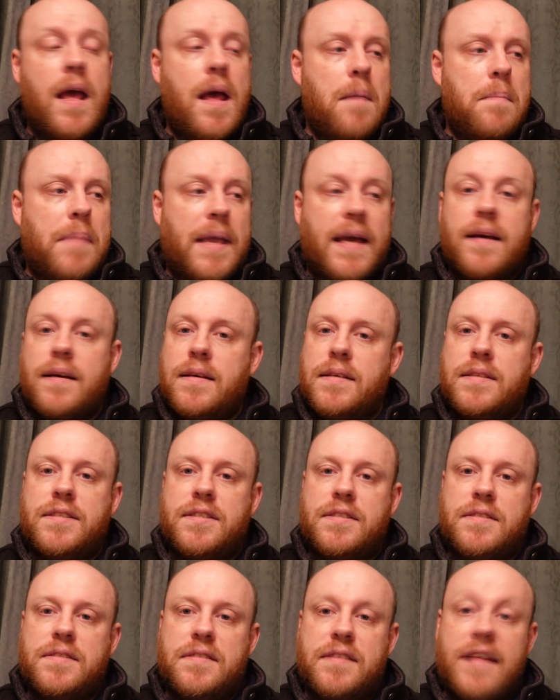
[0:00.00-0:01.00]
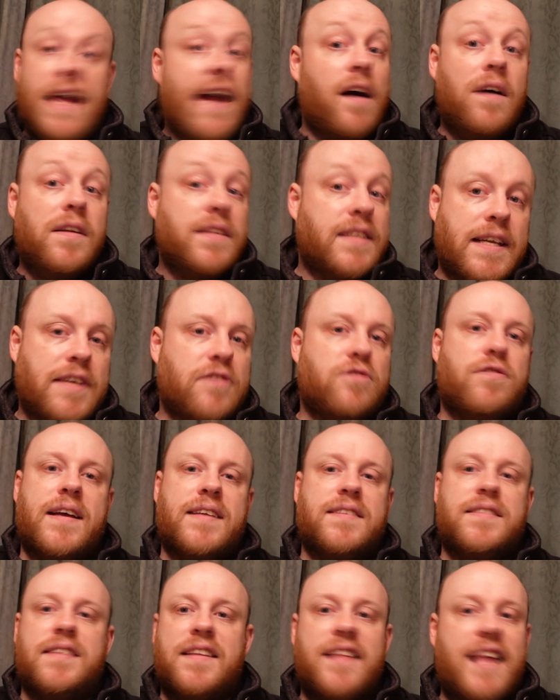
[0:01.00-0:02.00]
because they aren't
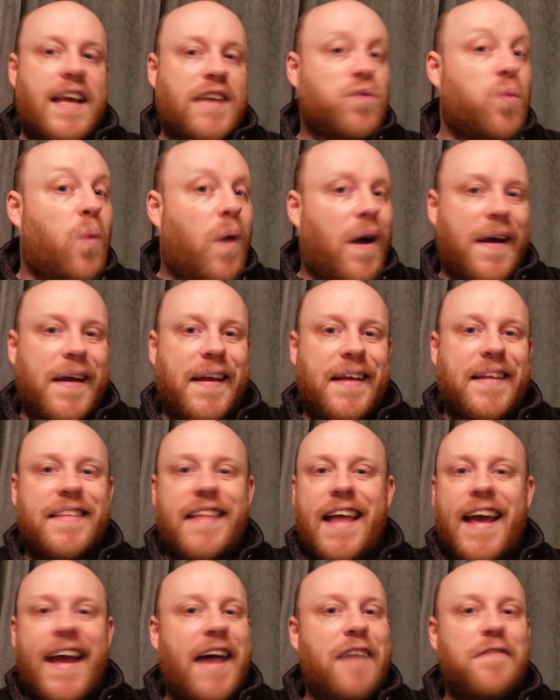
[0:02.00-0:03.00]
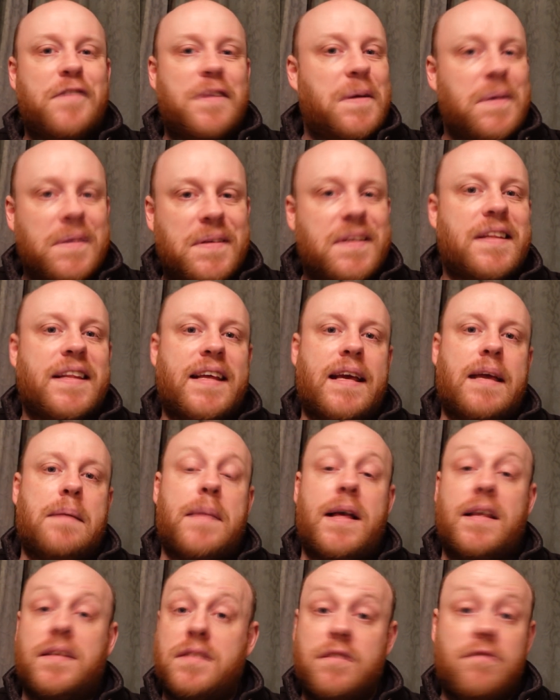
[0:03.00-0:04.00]
interested, and that's why they haven't looked at the
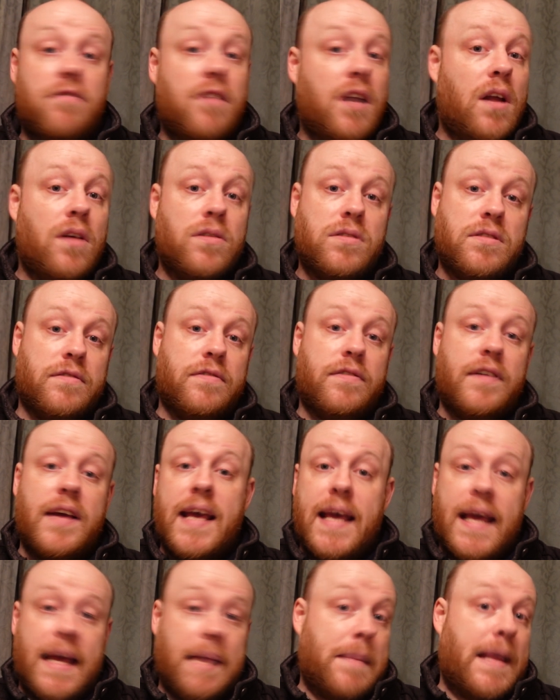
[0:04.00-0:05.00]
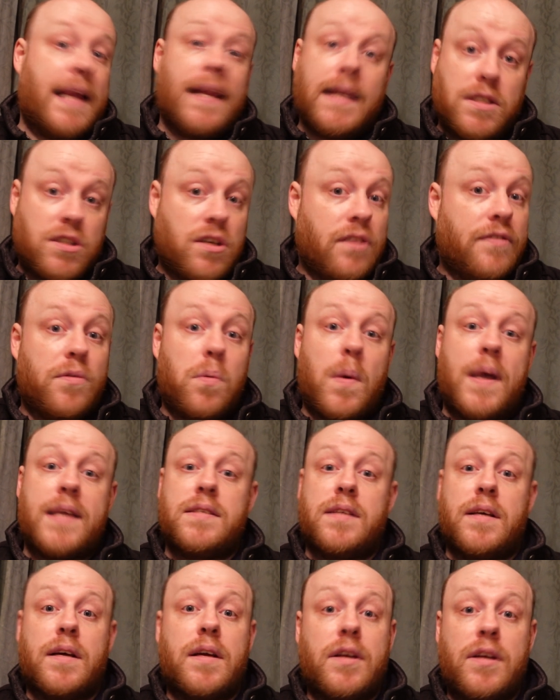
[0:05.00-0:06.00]
emails. And there are a lot of emailing softwares
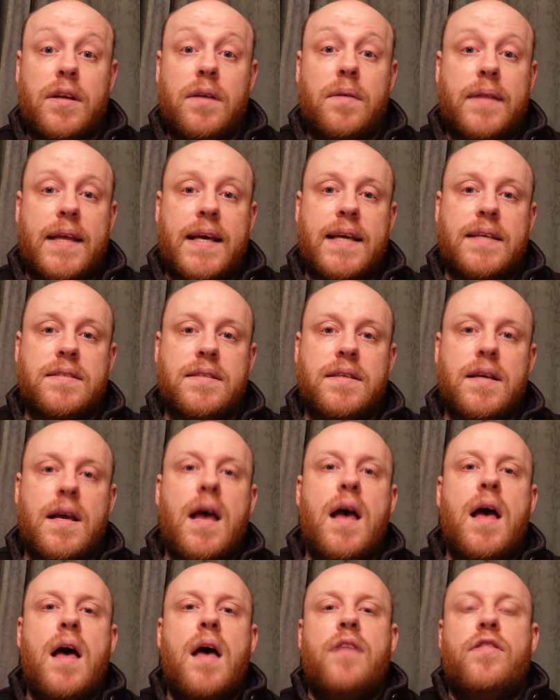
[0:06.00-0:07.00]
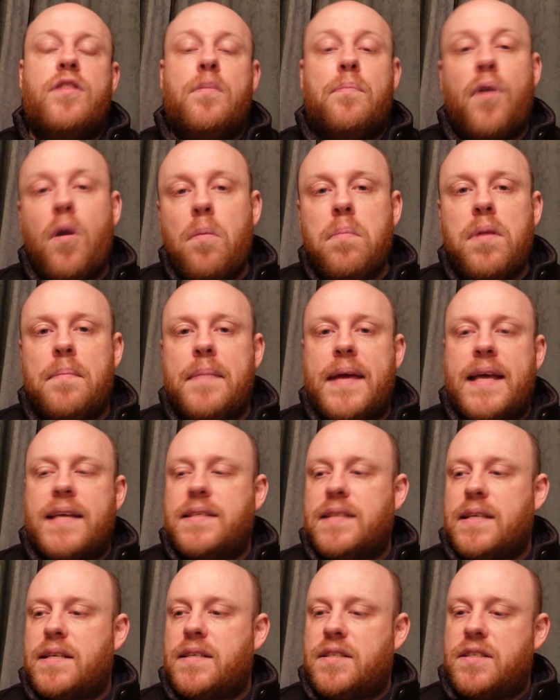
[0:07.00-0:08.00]
that can do this. The problem
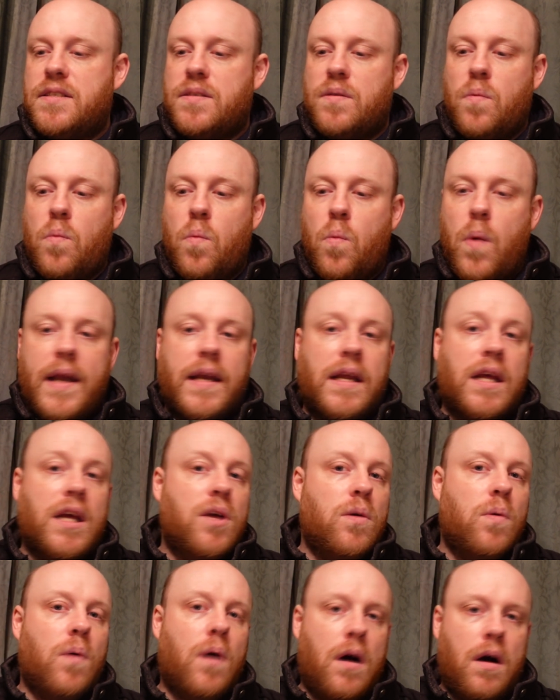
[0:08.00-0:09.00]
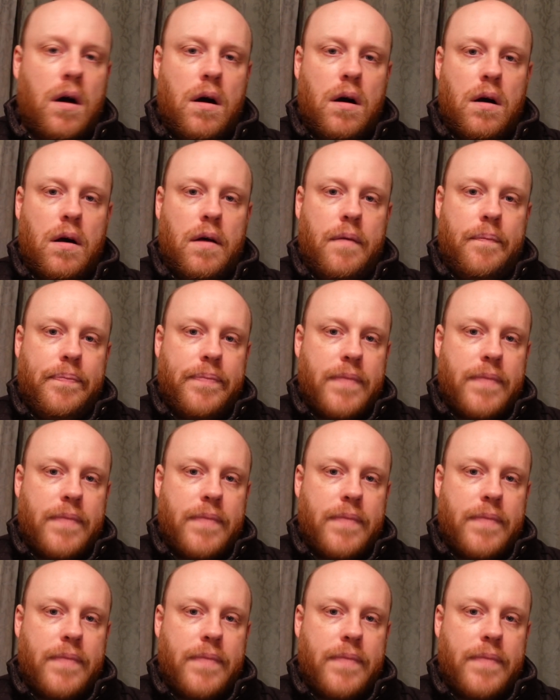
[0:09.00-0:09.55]
is when you are